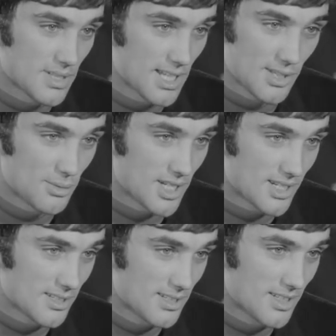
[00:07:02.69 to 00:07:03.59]
anywhere,
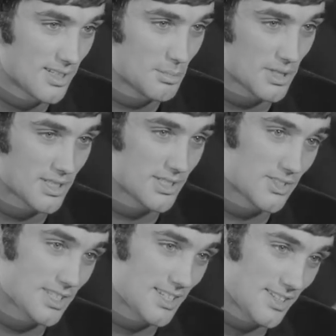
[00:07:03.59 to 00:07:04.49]
because
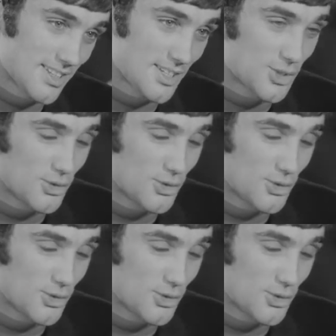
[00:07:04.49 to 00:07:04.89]
there's no